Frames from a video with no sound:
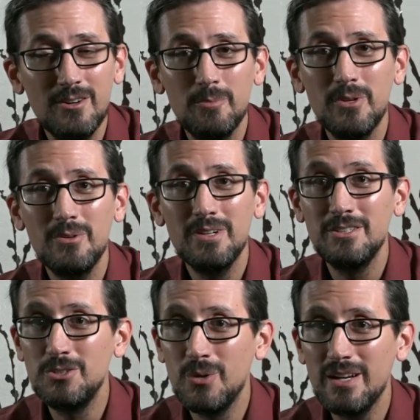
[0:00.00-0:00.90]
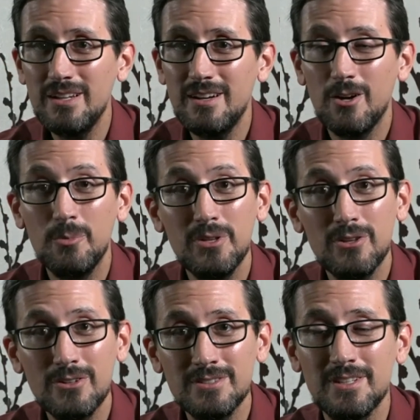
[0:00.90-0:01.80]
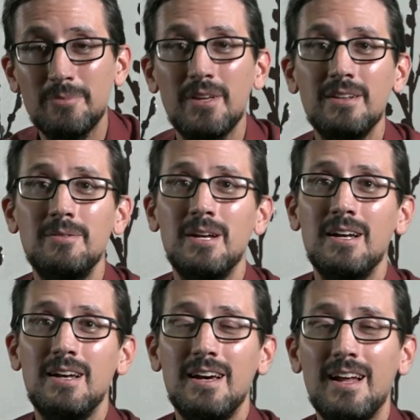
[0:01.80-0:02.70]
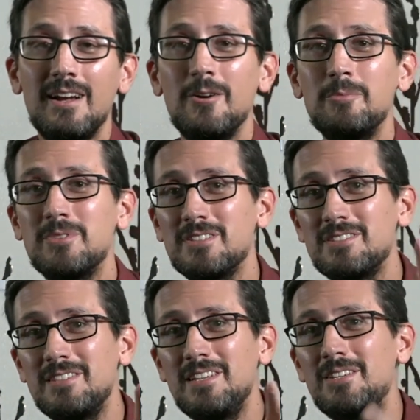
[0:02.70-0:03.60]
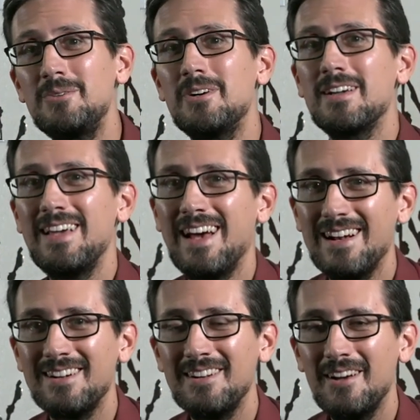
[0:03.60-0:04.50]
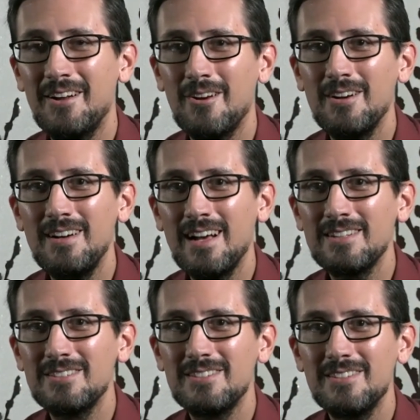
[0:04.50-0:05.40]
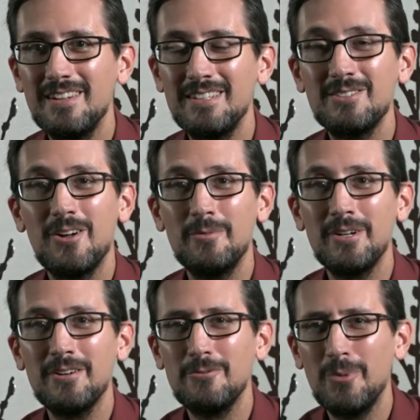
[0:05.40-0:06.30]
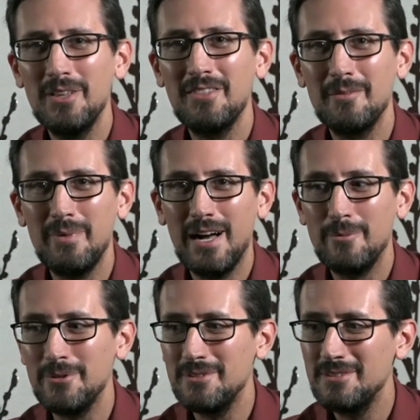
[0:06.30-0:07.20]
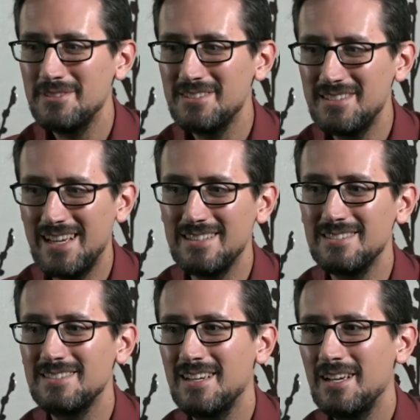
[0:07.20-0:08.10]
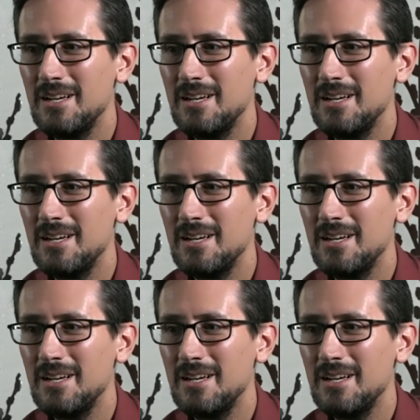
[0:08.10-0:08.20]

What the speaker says: I hope you enjoyed it. I hope you learned something. And I hope to see you again in our next installment of What the Bible Says.